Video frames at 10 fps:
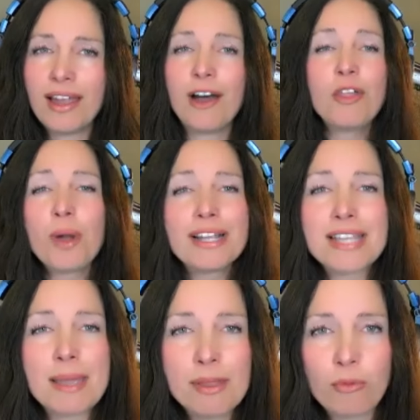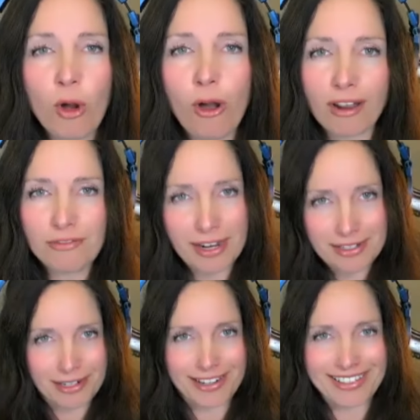Otherwise, I'd be wrong if I
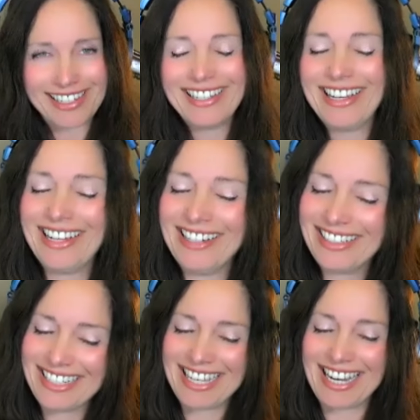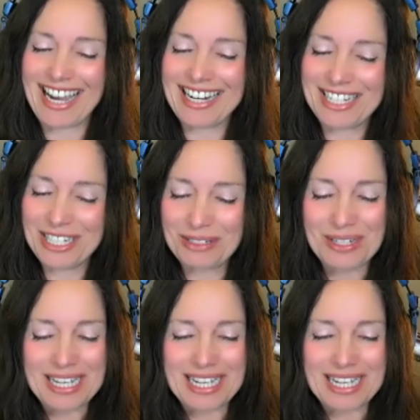didn't, because I, I do.